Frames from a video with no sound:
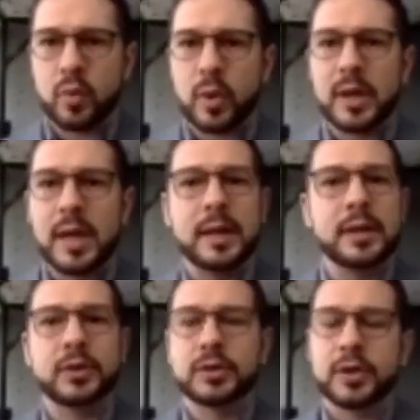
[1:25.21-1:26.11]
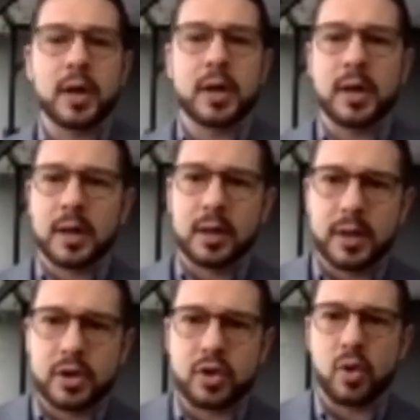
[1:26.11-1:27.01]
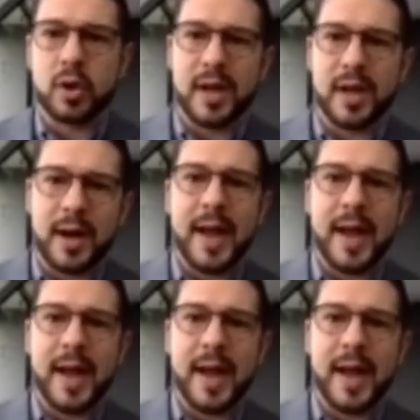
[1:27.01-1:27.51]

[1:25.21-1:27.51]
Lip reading: they need to talk in English, or they're